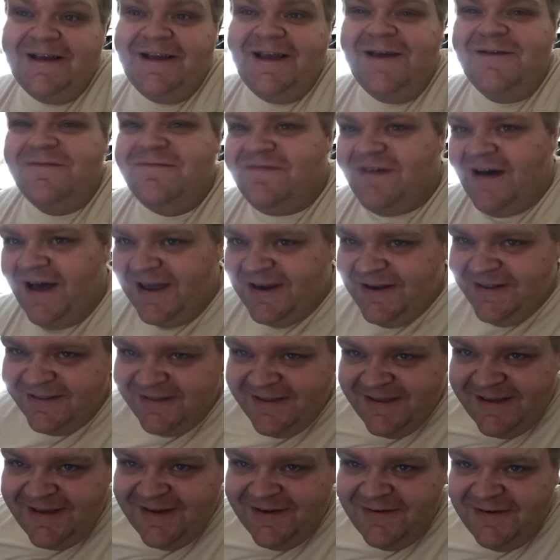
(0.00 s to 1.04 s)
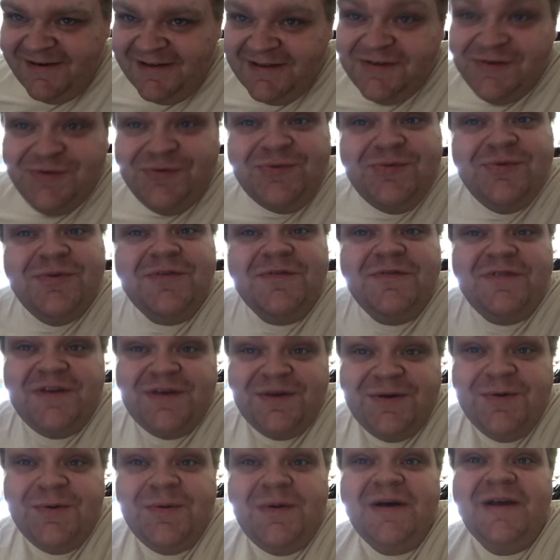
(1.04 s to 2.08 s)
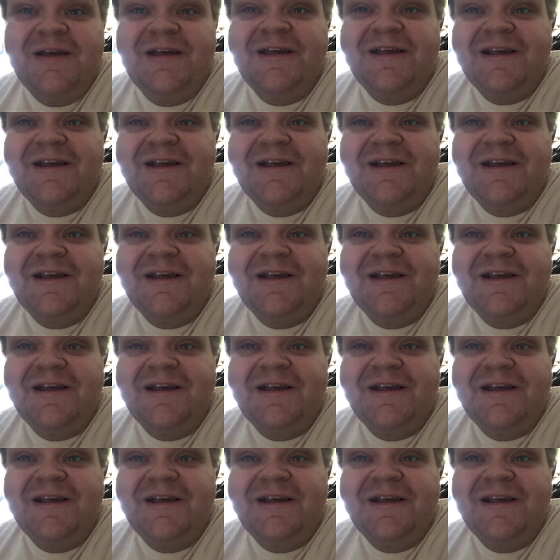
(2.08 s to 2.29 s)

am finally going to review